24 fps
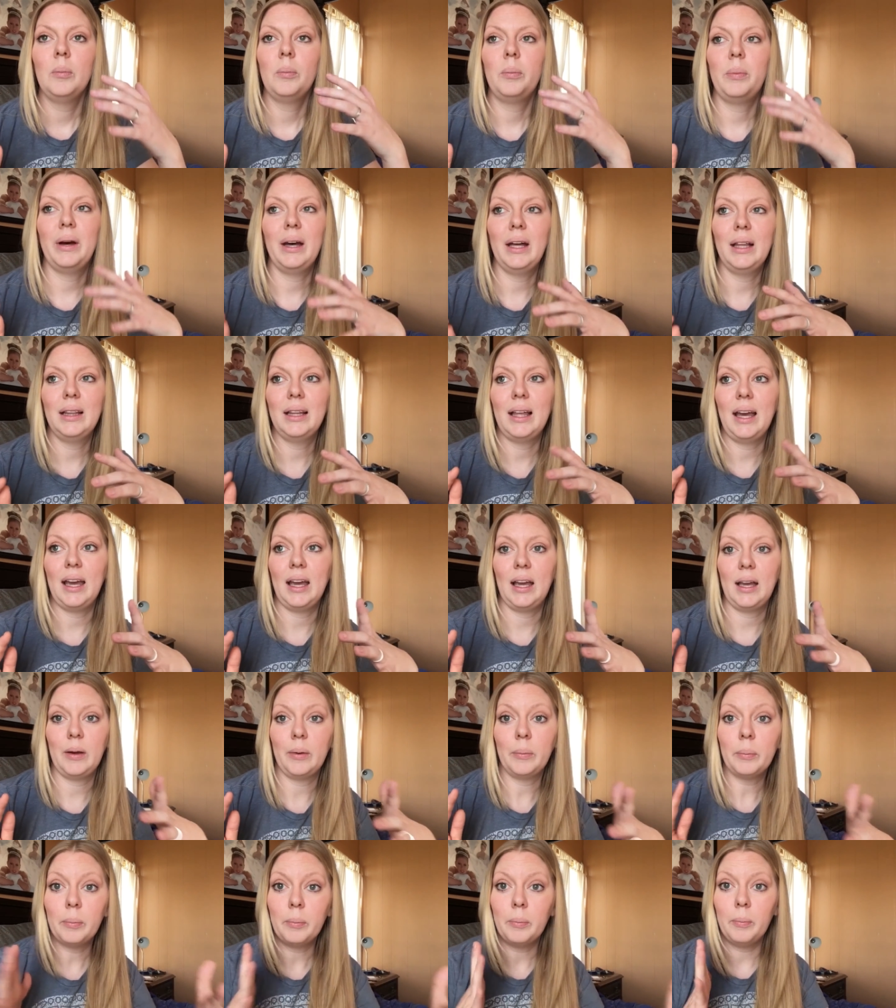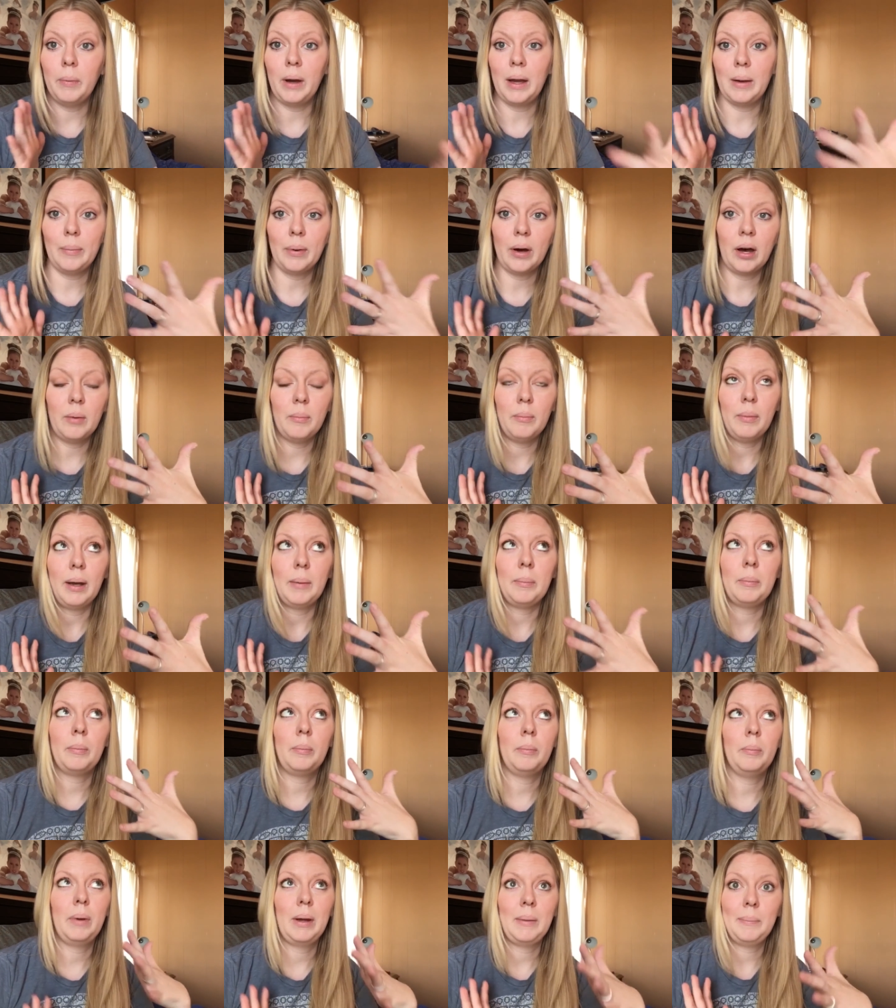But like
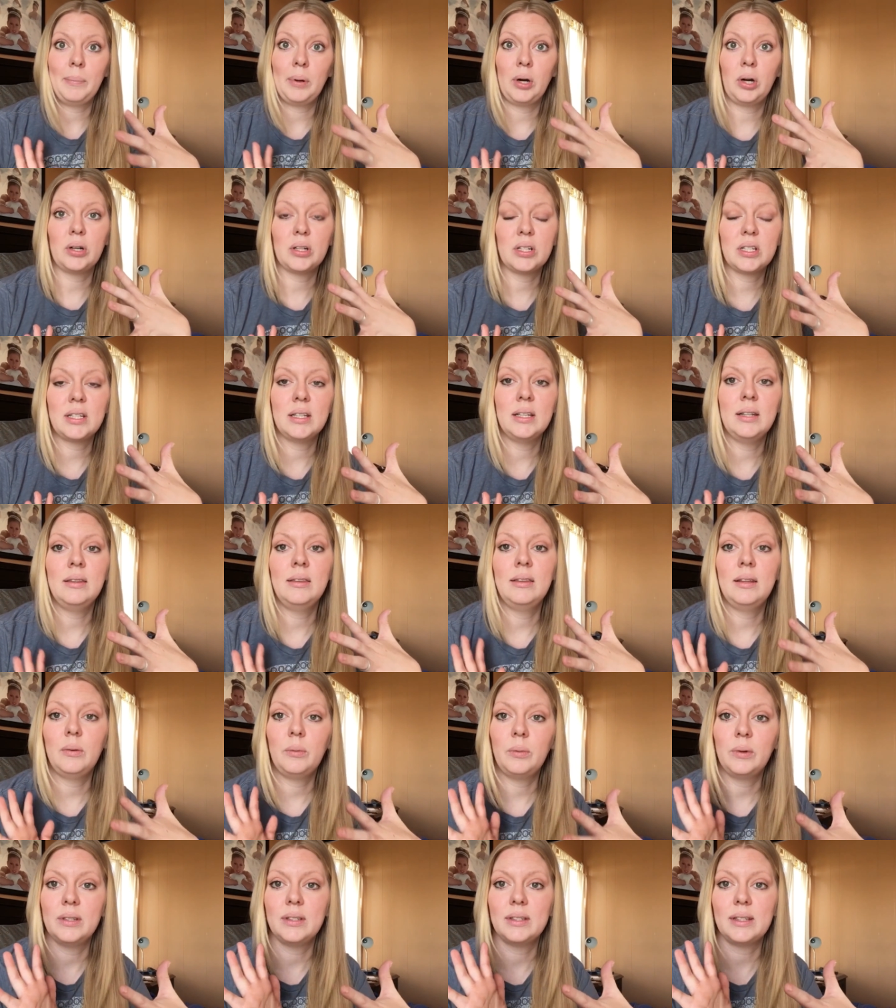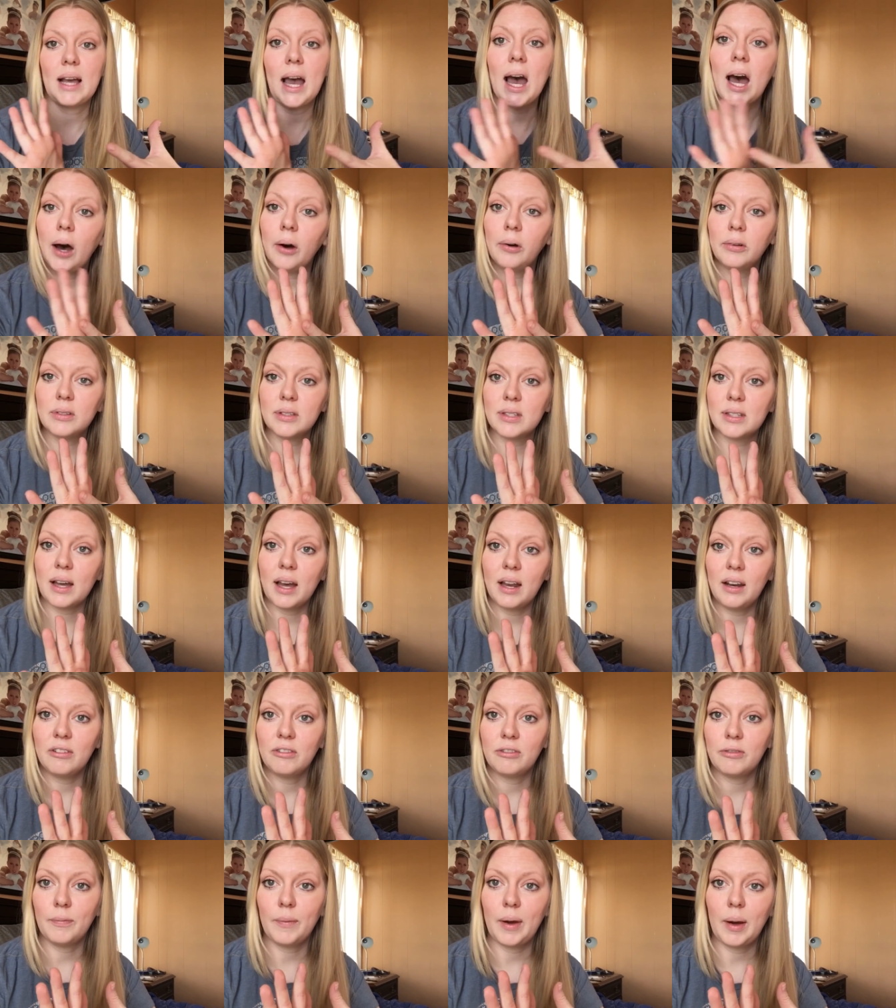my person that was outside
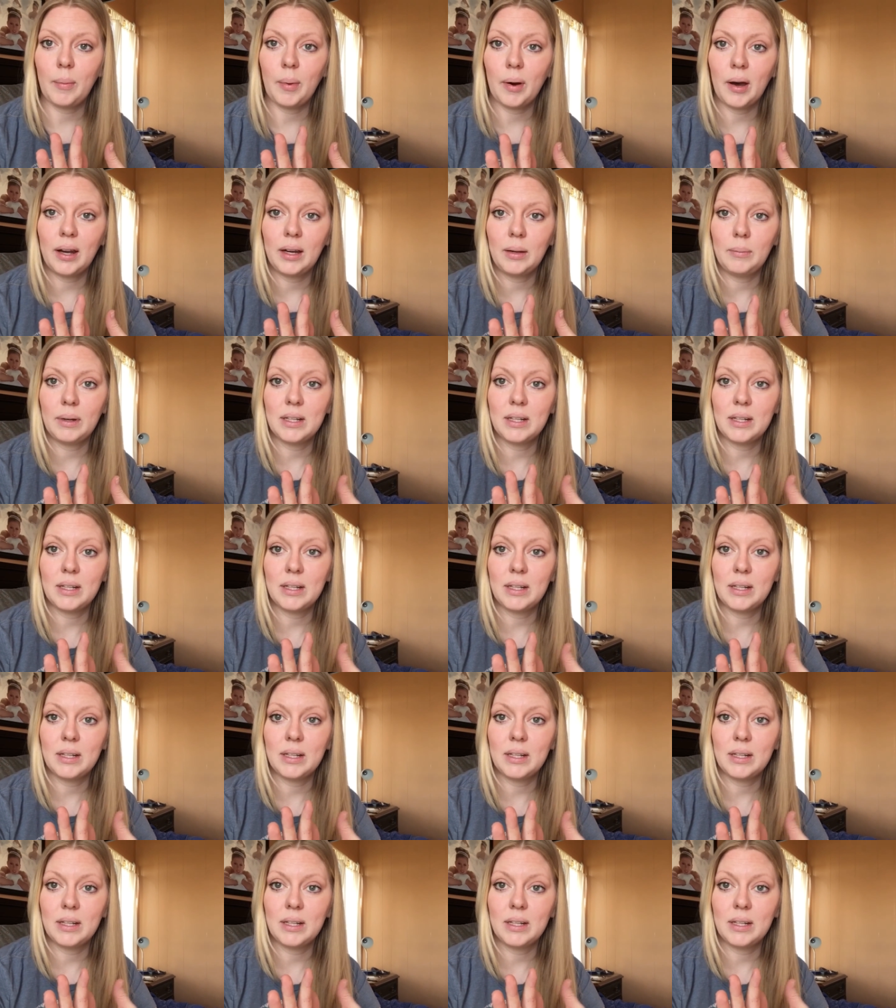of my body,